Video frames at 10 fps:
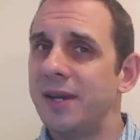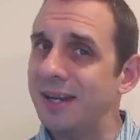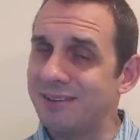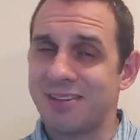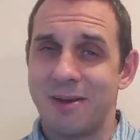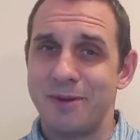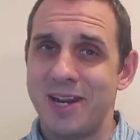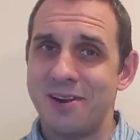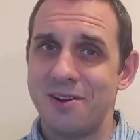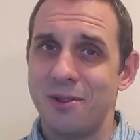And it's coming
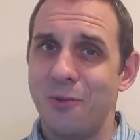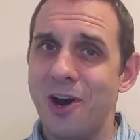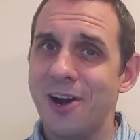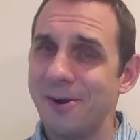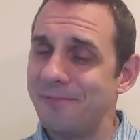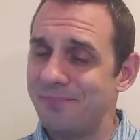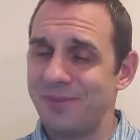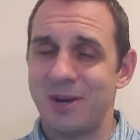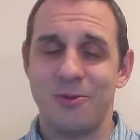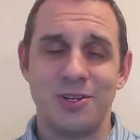down to the wire.
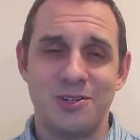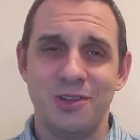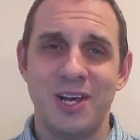I wish you